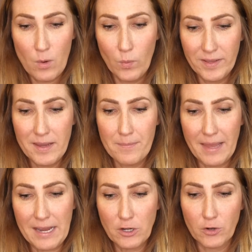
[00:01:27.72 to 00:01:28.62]
William
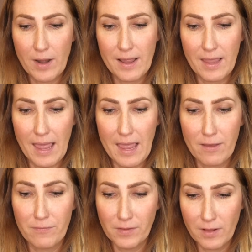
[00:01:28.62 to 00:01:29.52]
Lane Craig,
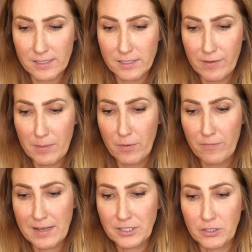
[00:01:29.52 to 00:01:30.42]
a philosophy
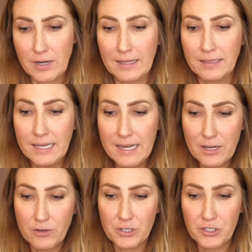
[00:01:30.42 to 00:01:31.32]
professor and
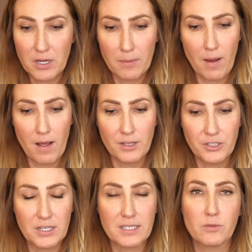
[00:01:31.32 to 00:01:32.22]
leading Christian
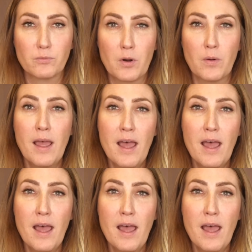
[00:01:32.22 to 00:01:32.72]
apologist, wrote